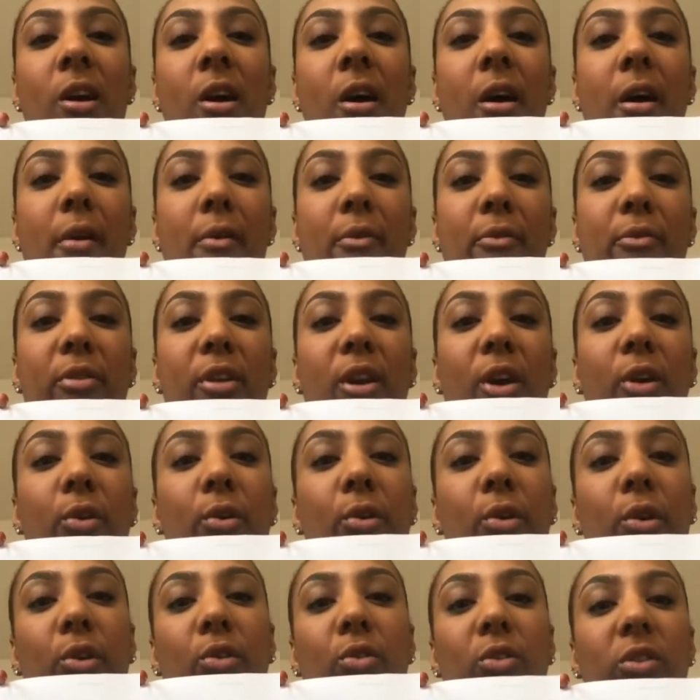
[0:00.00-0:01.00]

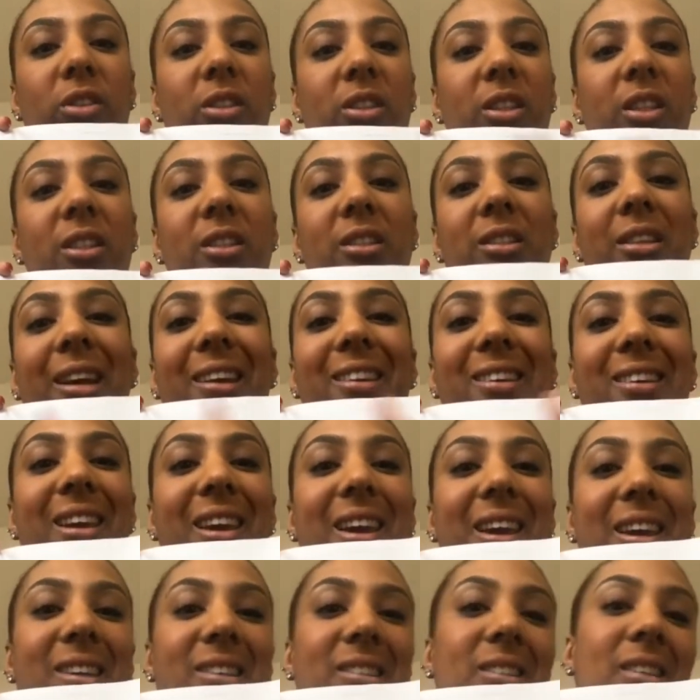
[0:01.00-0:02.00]
afloat across these 10
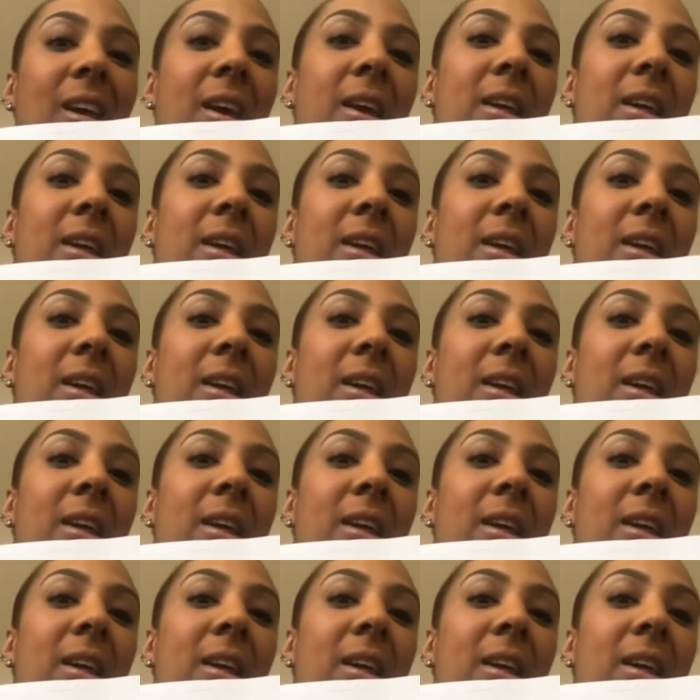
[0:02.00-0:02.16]
years,